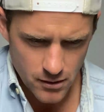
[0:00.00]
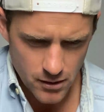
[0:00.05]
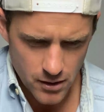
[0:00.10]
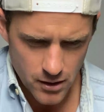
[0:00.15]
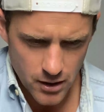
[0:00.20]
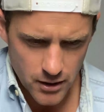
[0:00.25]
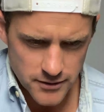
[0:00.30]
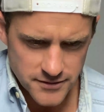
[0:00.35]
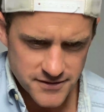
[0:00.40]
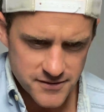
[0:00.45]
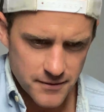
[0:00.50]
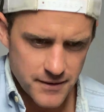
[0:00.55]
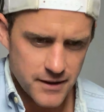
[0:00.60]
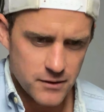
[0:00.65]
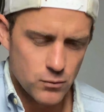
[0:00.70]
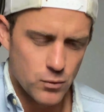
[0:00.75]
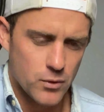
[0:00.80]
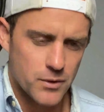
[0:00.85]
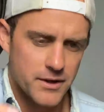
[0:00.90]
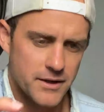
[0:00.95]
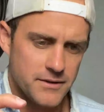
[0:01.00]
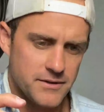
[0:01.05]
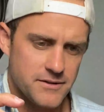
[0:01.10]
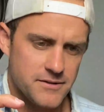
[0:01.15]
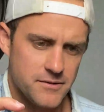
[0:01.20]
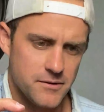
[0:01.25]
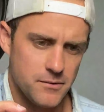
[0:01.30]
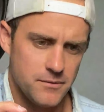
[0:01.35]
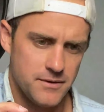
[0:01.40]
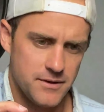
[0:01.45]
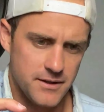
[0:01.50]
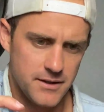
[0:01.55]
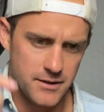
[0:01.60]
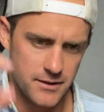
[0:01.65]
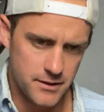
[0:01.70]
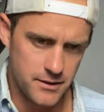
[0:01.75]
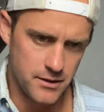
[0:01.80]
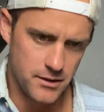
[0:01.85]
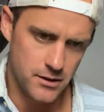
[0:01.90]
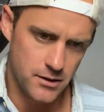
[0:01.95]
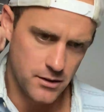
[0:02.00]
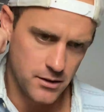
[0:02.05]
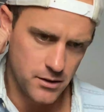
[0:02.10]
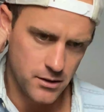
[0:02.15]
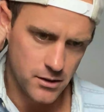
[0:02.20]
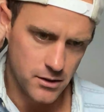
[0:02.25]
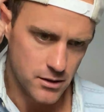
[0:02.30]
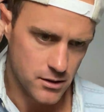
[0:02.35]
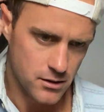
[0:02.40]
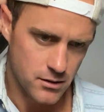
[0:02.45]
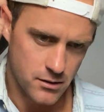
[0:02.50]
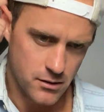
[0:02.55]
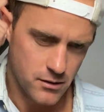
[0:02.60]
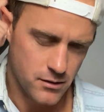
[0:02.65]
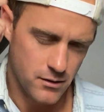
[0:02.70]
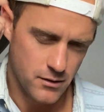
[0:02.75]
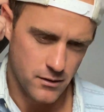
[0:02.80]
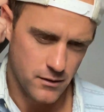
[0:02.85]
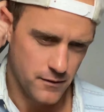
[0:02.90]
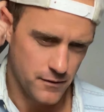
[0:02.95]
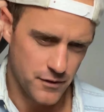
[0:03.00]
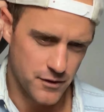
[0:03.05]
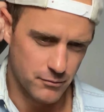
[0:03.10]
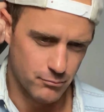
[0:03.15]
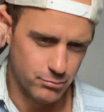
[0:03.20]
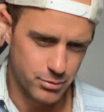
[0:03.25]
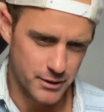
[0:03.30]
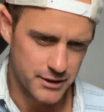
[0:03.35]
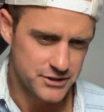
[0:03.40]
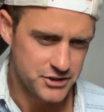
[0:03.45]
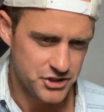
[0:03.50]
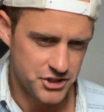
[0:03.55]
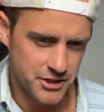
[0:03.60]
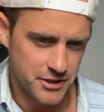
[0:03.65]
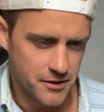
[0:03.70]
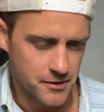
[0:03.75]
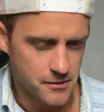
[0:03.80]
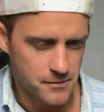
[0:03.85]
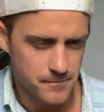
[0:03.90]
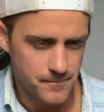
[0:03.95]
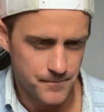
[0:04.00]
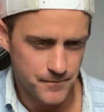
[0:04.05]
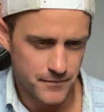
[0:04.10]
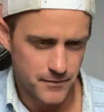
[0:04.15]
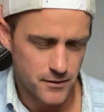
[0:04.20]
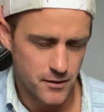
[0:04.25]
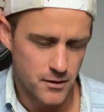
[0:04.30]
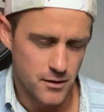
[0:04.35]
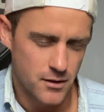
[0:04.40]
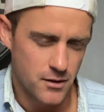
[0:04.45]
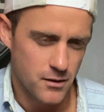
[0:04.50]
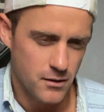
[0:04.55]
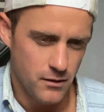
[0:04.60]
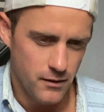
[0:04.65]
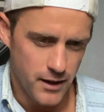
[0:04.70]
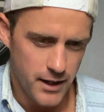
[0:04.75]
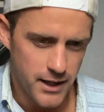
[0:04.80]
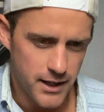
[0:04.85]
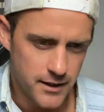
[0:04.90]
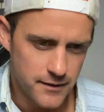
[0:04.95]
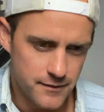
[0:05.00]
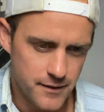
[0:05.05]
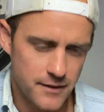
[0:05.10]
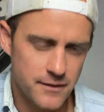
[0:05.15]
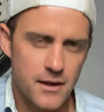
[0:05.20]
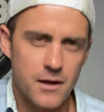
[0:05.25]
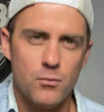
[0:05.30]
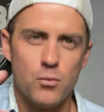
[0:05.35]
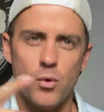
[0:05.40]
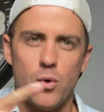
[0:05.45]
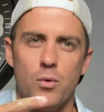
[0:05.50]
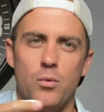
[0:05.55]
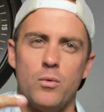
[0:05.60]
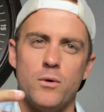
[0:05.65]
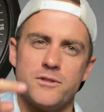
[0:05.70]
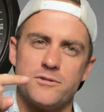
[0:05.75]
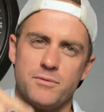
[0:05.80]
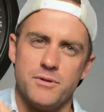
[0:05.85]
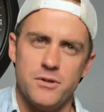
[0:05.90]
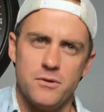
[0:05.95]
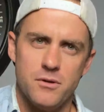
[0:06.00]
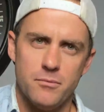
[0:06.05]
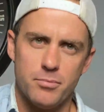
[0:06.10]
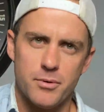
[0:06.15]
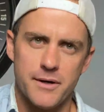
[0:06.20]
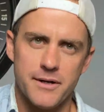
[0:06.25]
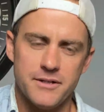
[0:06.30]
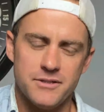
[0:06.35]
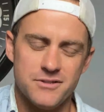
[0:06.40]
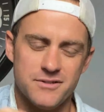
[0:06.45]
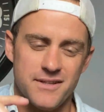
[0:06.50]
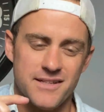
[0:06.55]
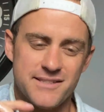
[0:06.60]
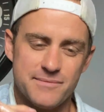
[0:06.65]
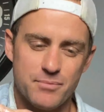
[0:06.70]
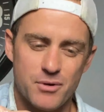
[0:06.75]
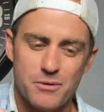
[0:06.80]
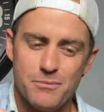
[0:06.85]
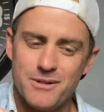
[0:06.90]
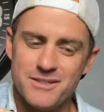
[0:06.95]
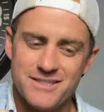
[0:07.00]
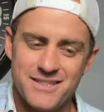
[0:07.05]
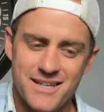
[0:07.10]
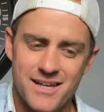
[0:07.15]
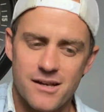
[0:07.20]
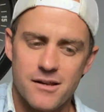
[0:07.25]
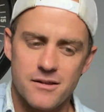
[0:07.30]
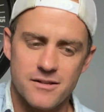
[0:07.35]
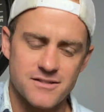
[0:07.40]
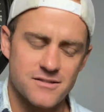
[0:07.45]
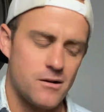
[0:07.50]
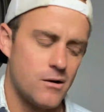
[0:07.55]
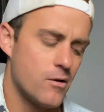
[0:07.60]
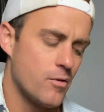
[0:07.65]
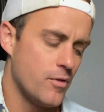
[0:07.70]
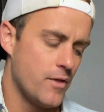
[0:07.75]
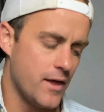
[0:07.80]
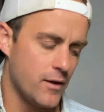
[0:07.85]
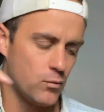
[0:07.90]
Uh, so then we'll get to the the bridge here, and and then we'll once we do the bridge, that's pretty much the end of the song.